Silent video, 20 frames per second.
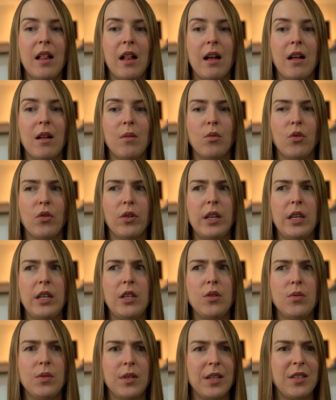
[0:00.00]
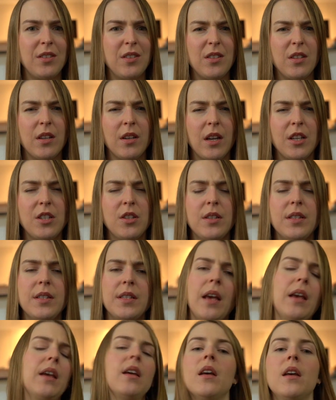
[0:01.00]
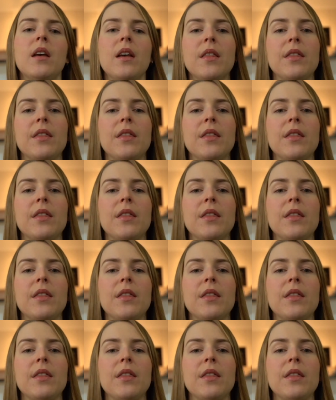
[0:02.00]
or an EU citizen I should say,